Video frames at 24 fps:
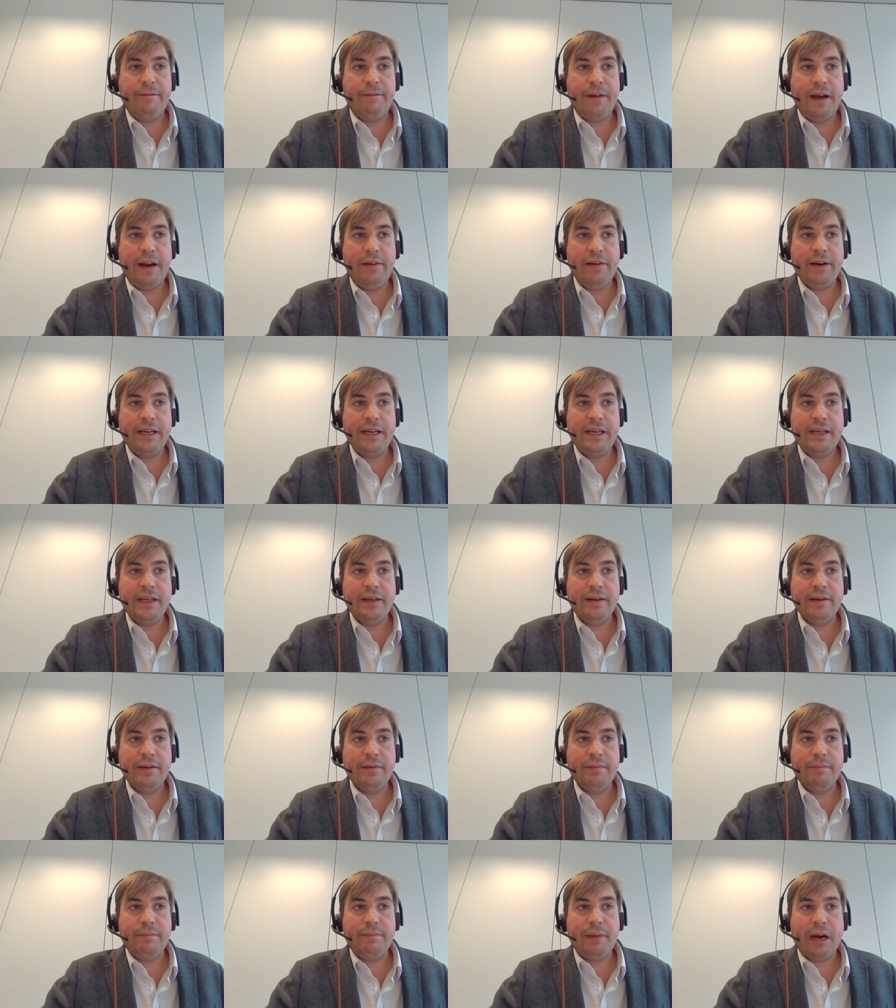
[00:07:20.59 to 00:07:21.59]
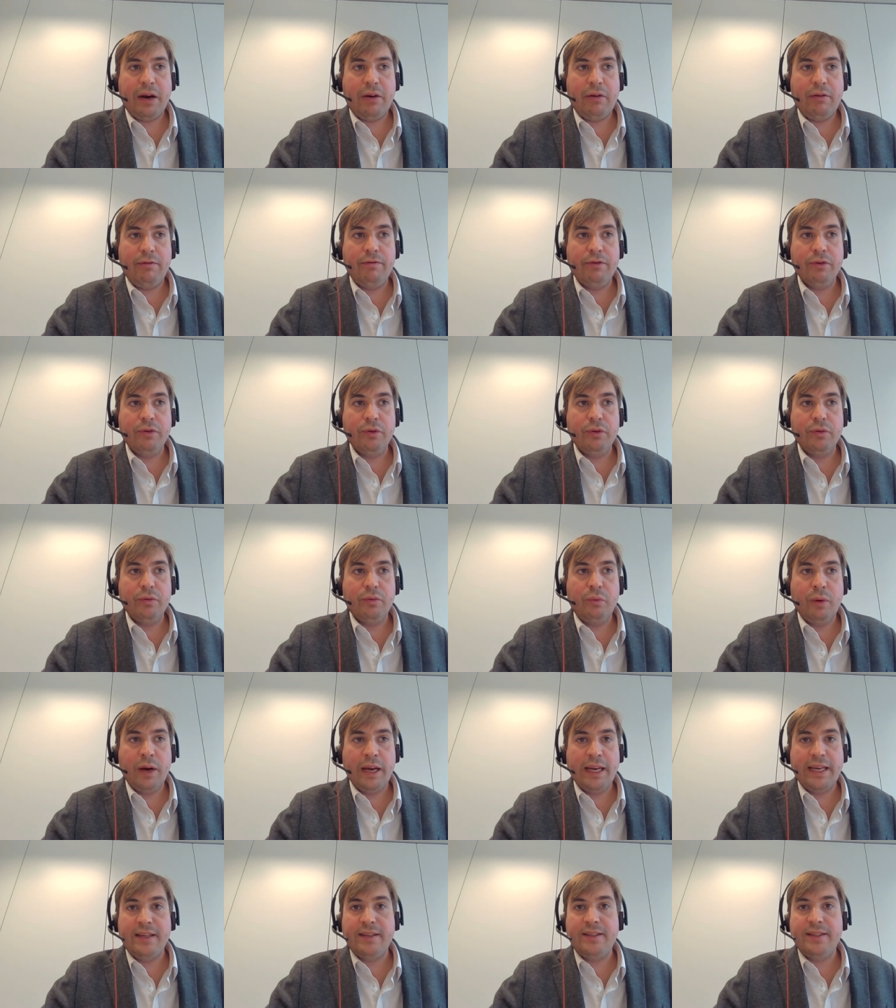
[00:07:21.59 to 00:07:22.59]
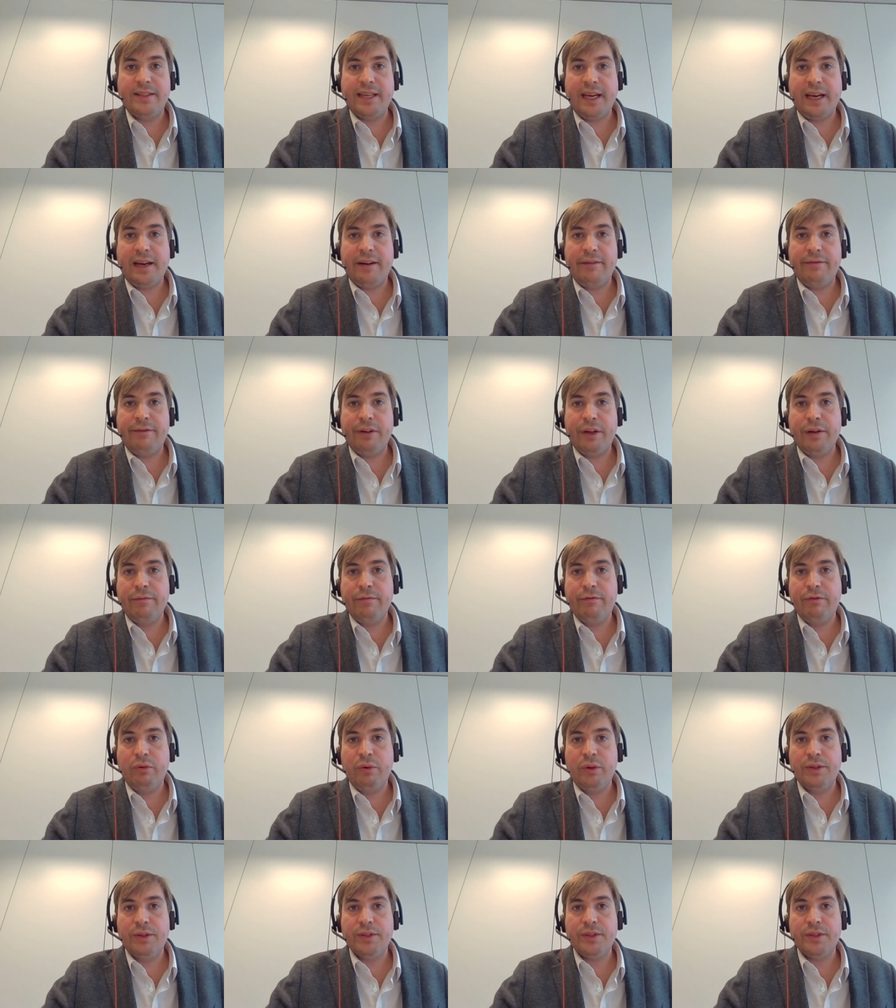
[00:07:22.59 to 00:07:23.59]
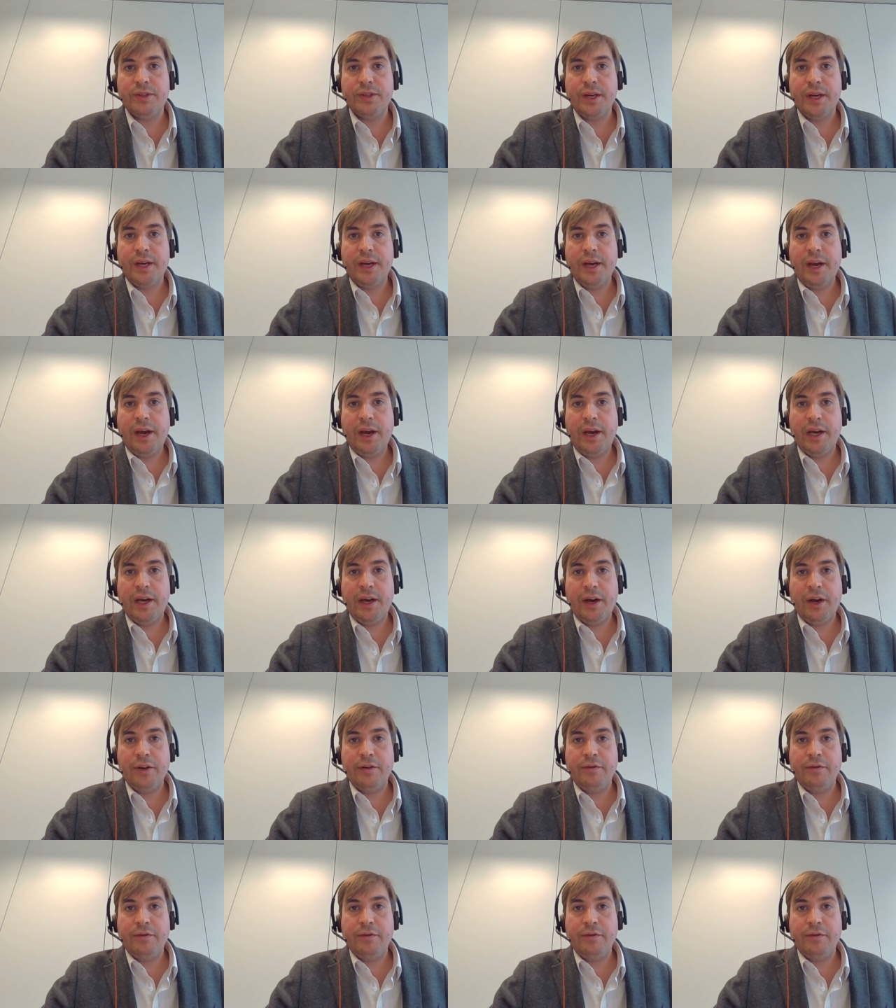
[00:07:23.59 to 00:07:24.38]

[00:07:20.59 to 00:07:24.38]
very powerful ways to have an influence uh,